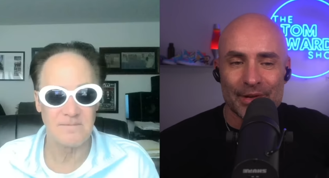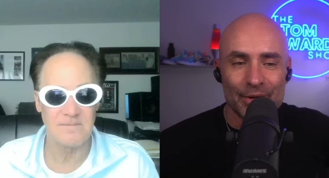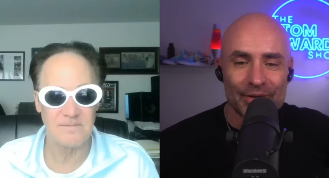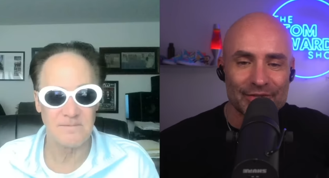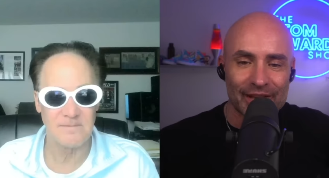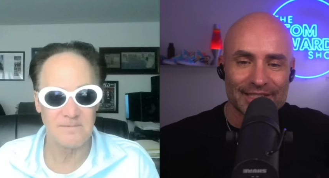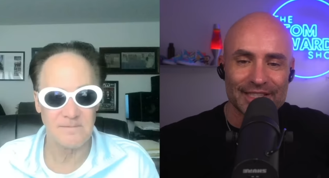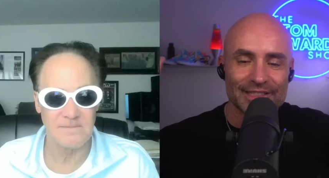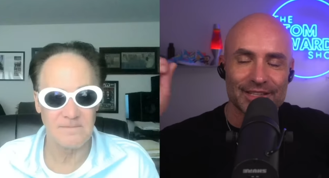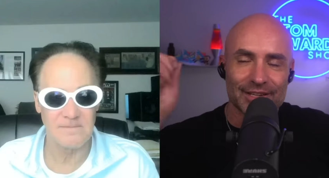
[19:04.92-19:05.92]
Speaker 1: this for like
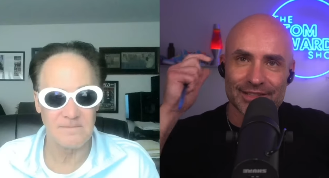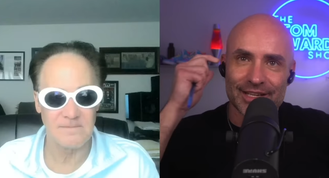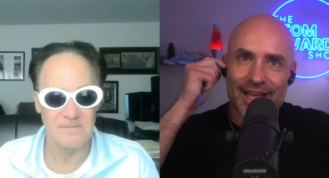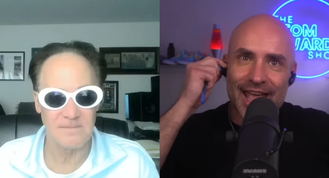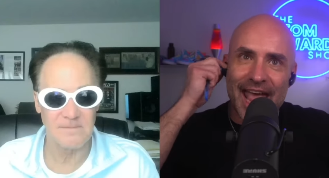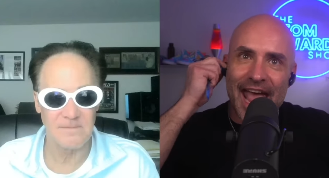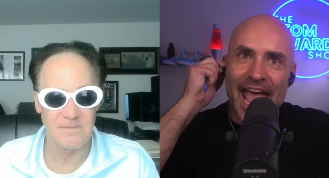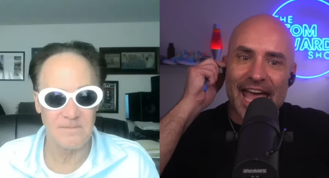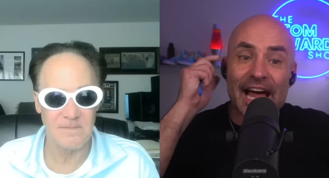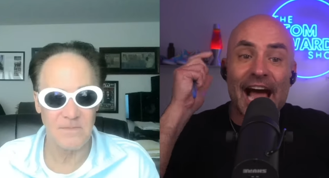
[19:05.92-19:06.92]
six years.
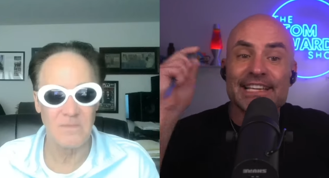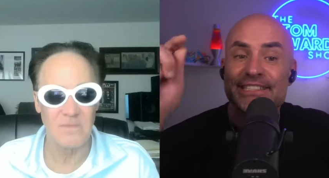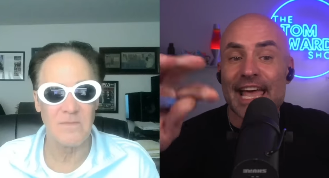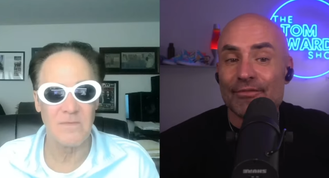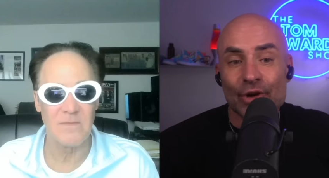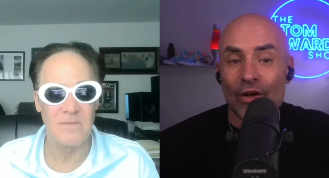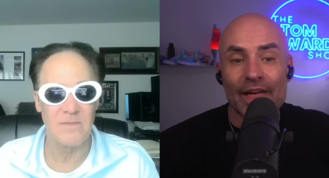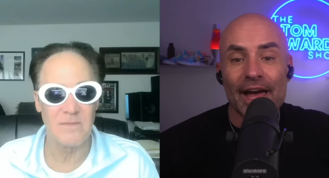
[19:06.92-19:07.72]
And I saved all that